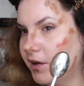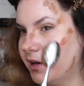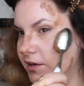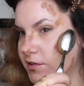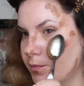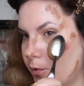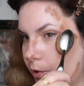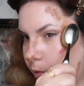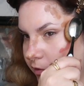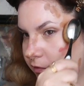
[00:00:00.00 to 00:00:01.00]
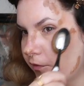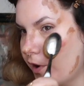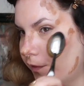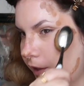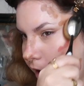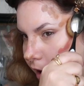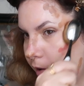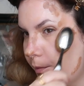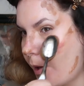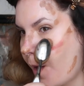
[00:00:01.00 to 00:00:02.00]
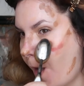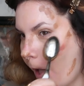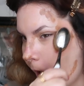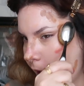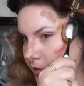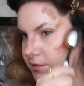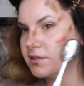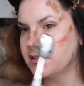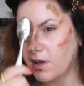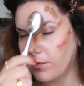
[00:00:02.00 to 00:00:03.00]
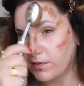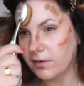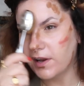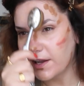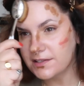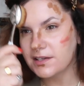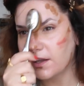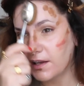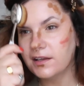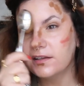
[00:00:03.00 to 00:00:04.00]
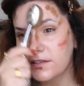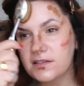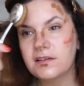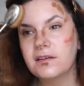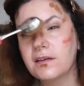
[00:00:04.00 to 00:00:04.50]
You need a smaller one for around the eye, but so start with your lighter colours,